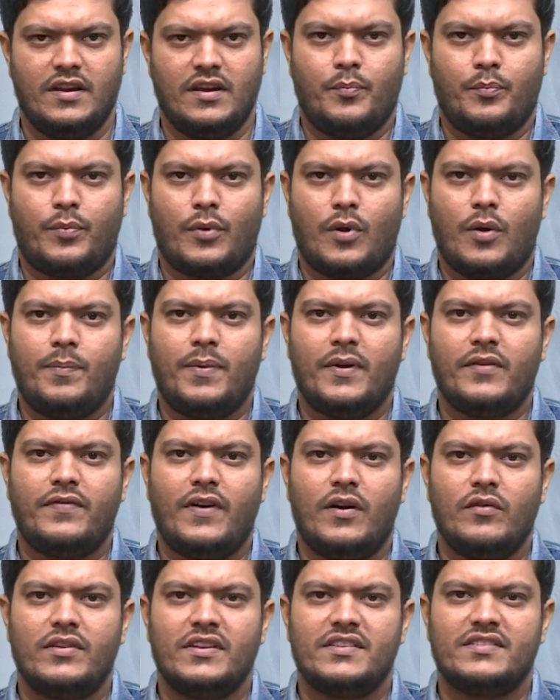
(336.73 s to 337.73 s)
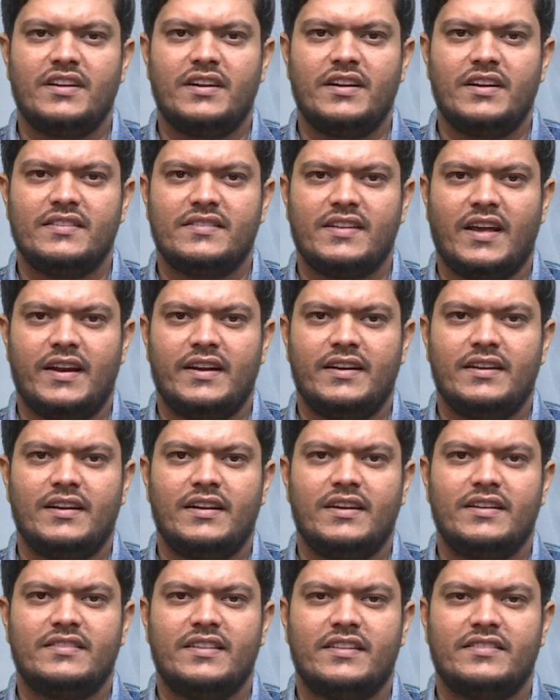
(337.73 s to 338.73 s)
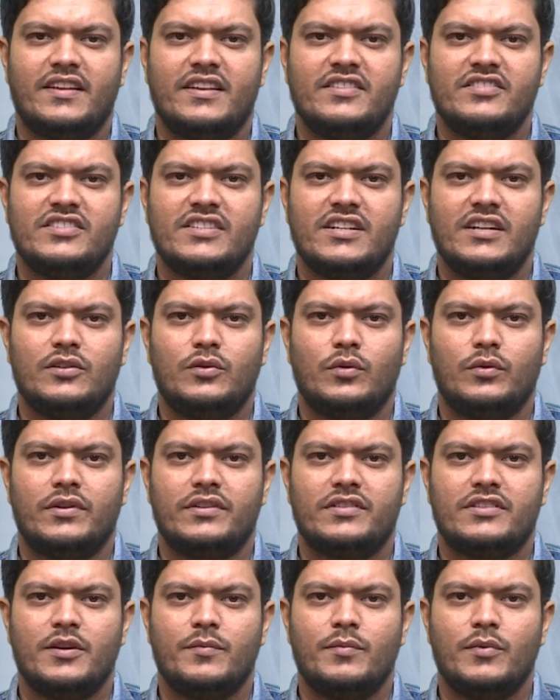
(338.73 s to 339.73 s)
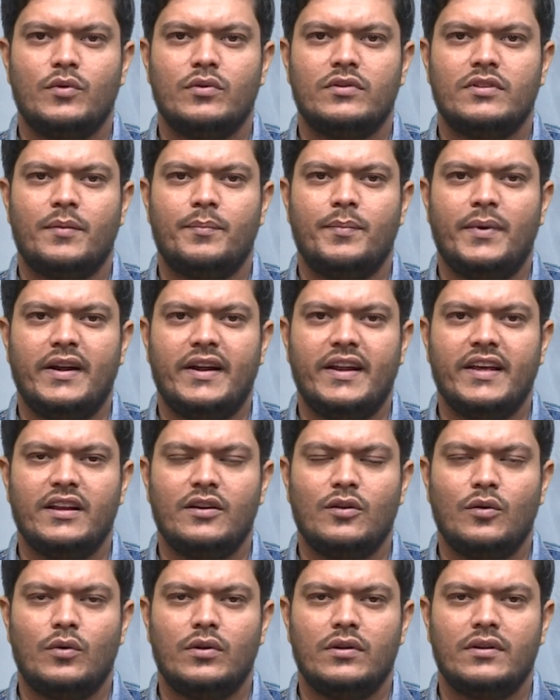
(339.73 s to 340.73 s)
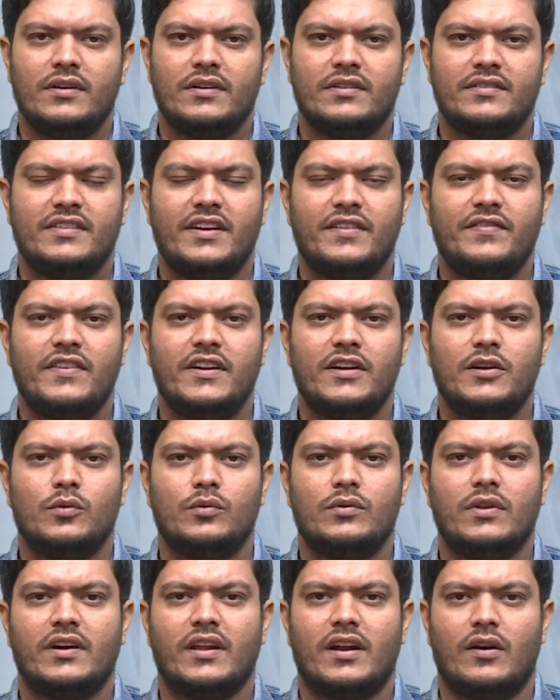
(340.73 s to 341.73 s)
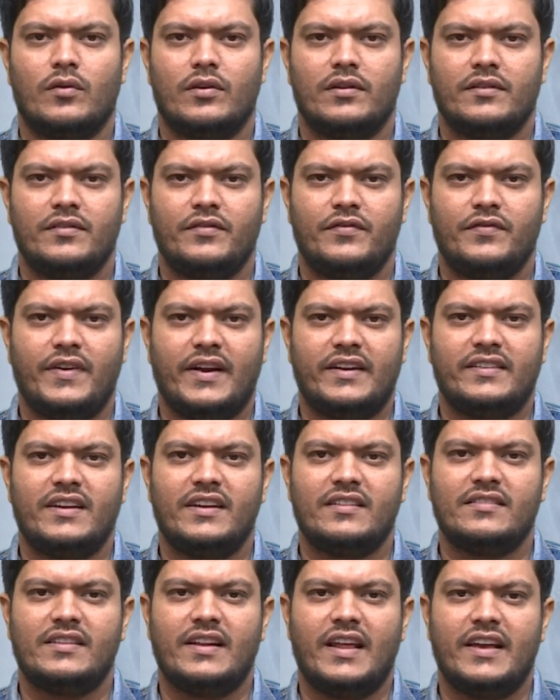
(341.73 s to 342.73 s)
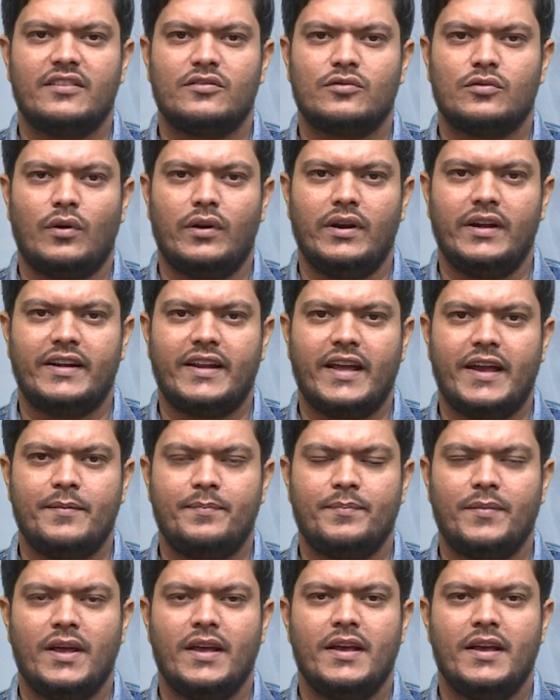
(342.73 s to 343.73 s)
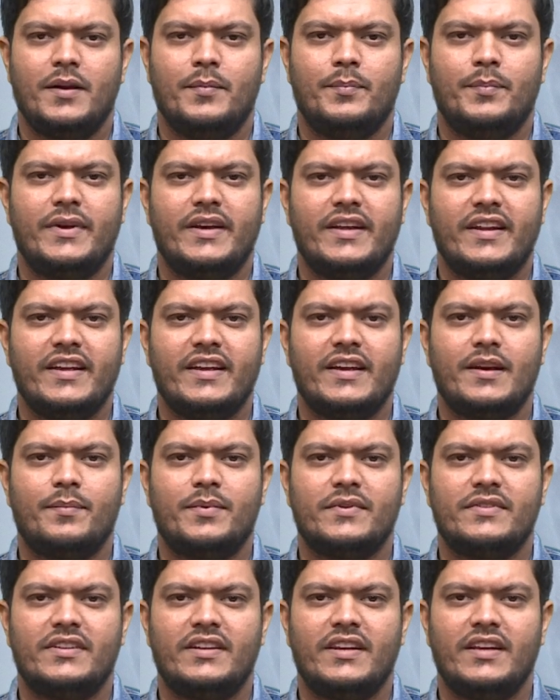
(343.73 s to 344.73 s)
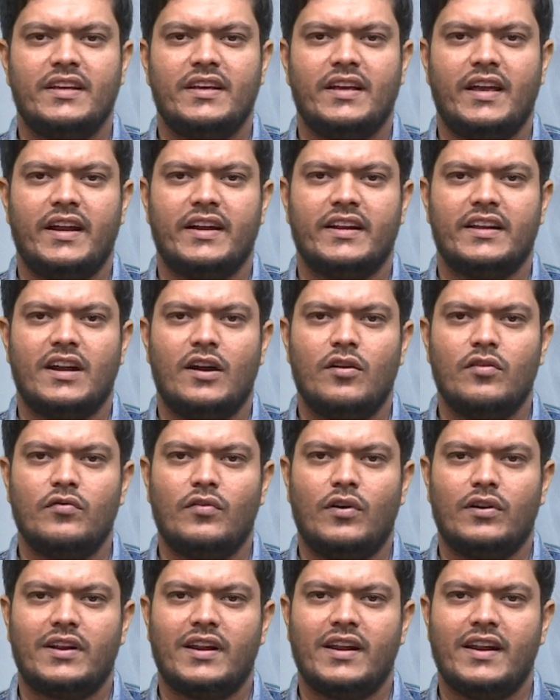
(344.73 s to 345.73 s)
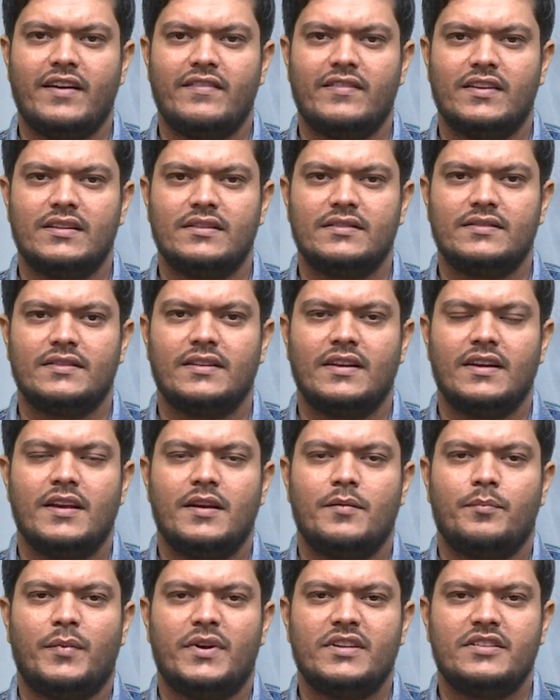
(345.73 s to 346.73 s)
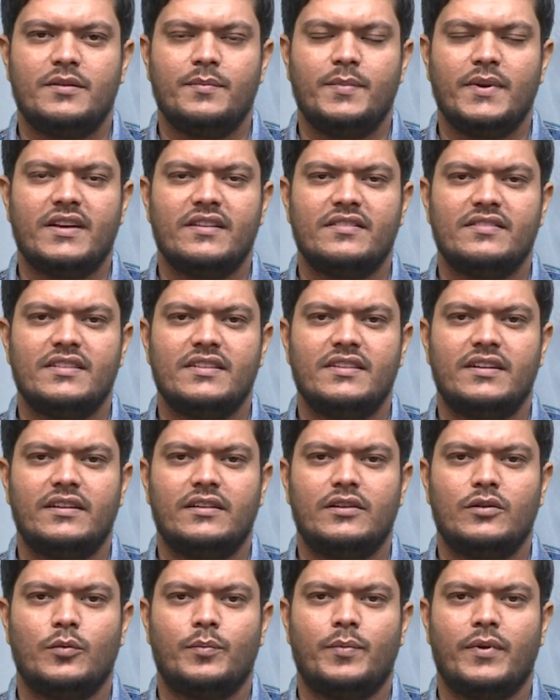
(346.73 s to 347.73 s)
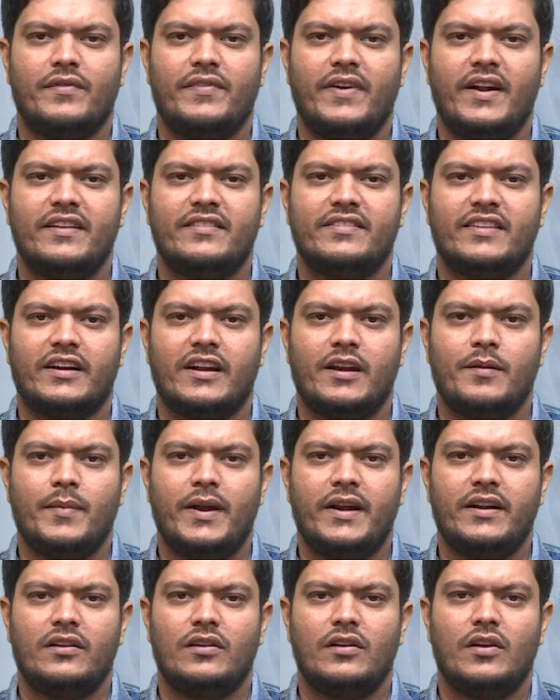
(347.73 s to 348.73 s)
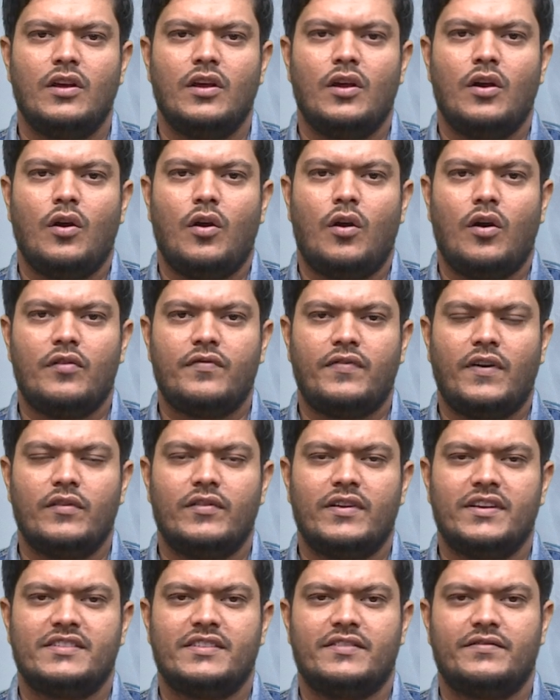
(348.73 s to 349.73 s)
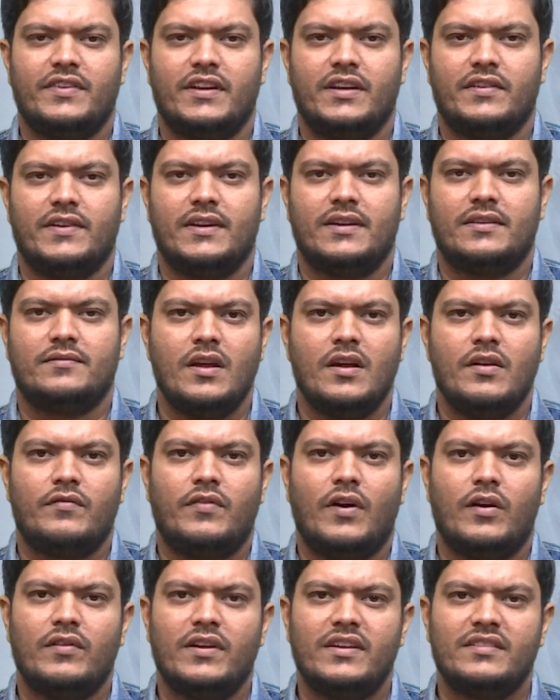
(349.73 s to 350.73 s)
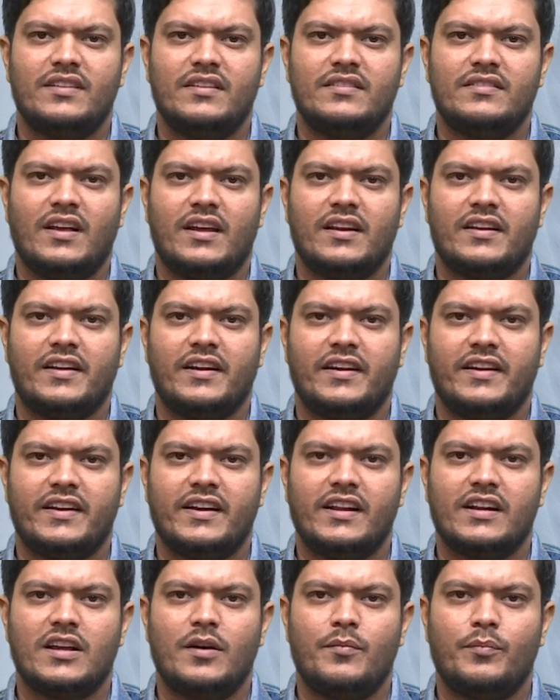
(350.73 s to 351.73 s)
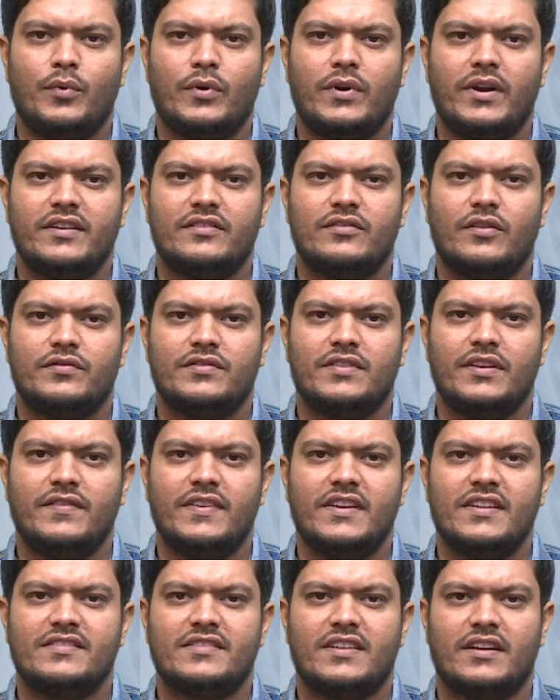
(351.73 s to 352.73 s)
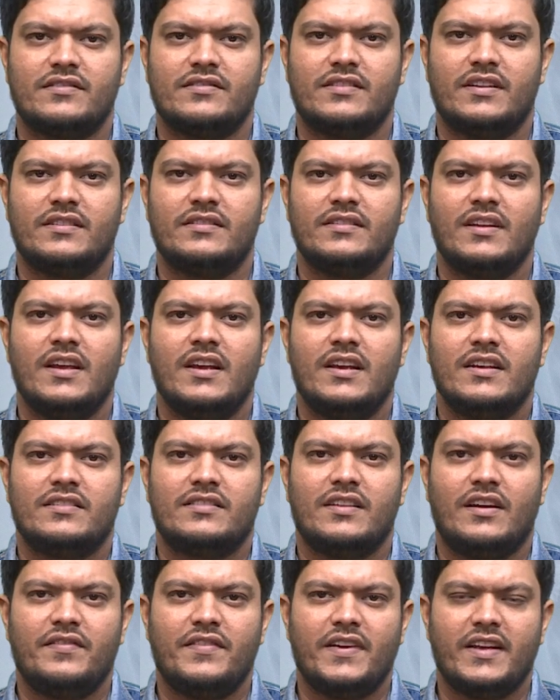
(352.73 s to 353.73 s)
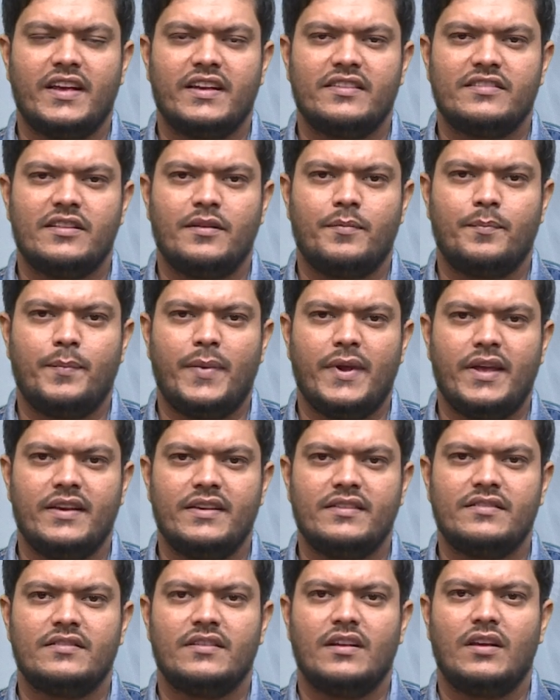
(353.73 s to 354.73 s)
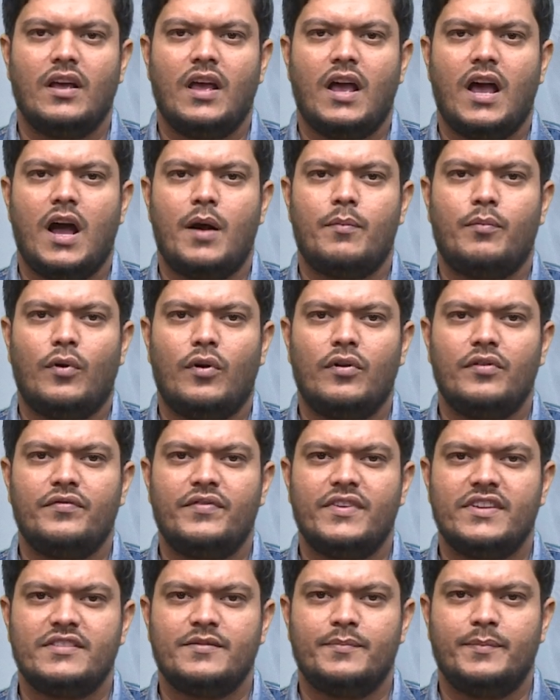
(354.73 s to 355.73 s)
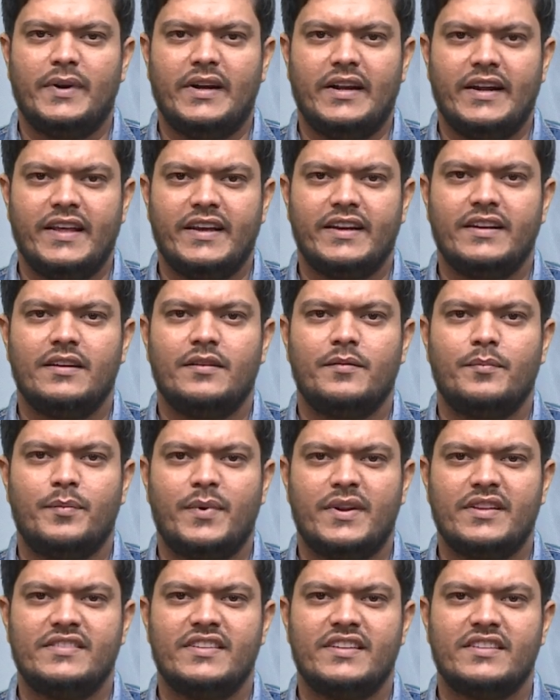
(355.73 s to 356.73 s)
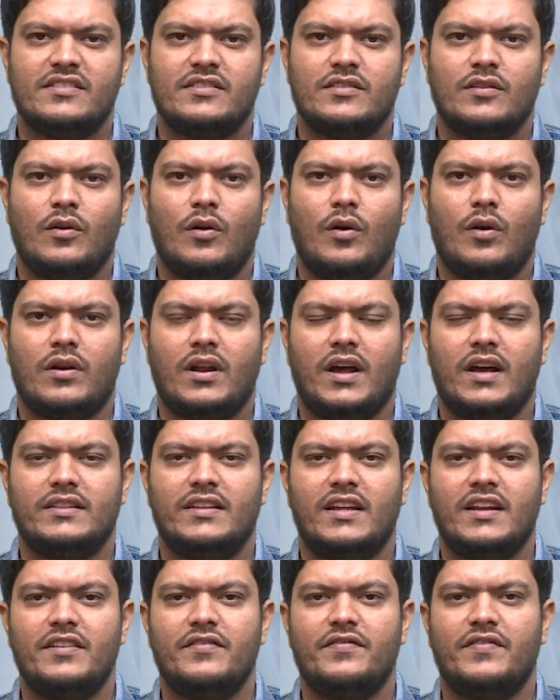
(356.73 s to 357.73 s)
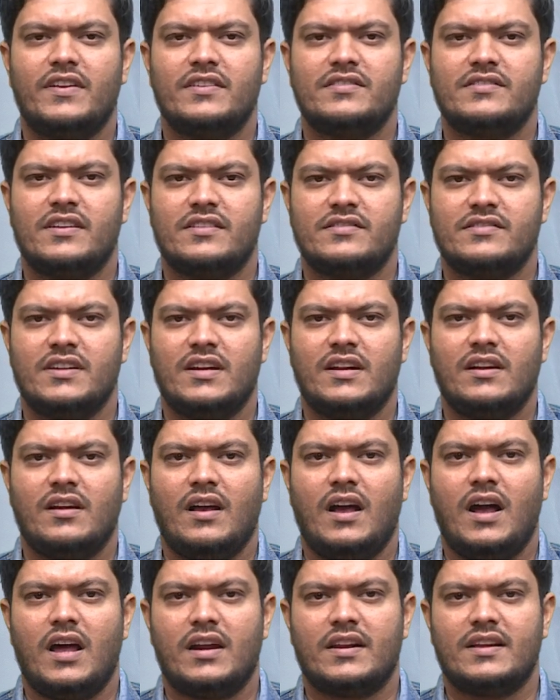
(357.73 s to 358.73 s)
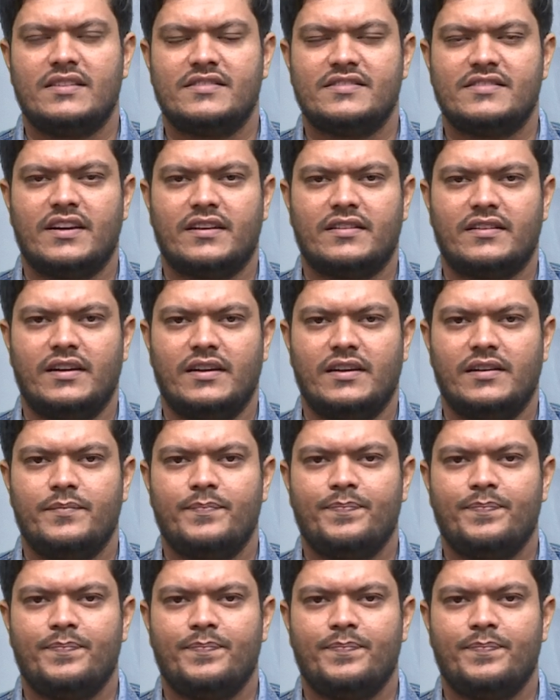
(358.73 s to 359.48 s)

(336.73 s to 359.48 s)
Proper foundation design is essential to distribute the building load safely to the ground. Factors like soil type, bearing capacity and groundwater levels must be considered to prevent settlement or foundation failure. Foundations are critical components of civil structures, serving as the base upon which building, bridges or other infrastructure are constructed.